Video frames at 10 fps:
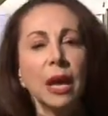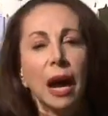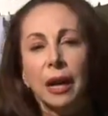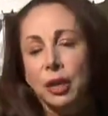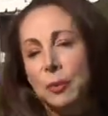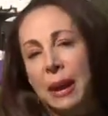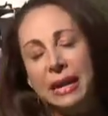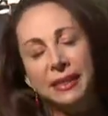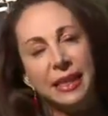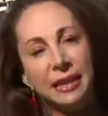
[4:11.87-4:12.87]
Uh, you may
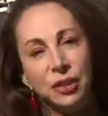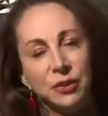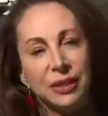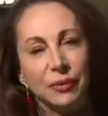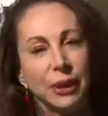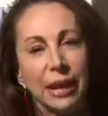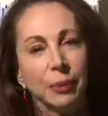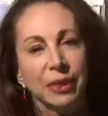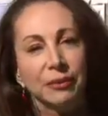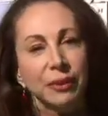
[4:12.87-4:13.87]
think to yourself, okay,
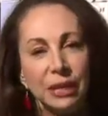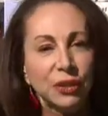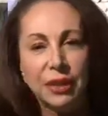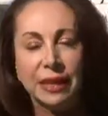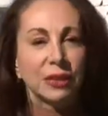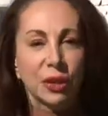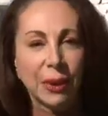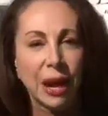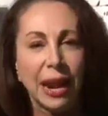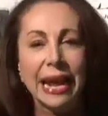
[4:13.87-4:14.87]
with inflation and things
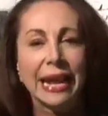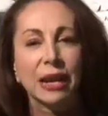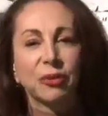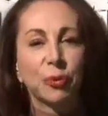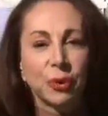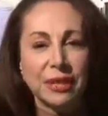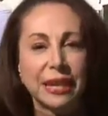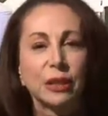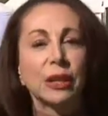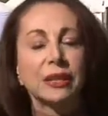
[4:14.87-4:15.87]
going on, I can't afford to
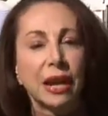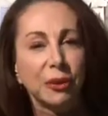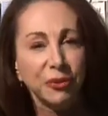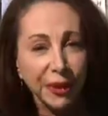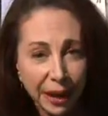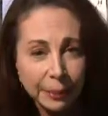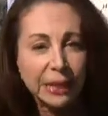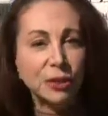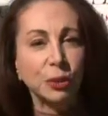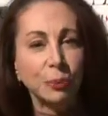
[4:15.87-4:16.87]
take the entire
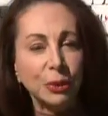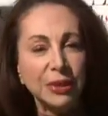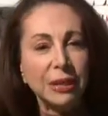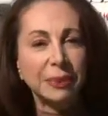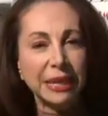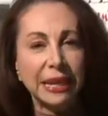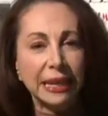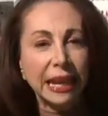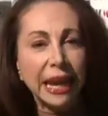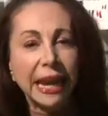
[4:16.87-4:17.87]
family to museums in
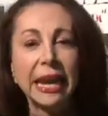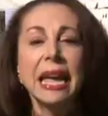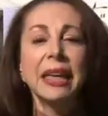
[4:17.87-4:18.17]
LA.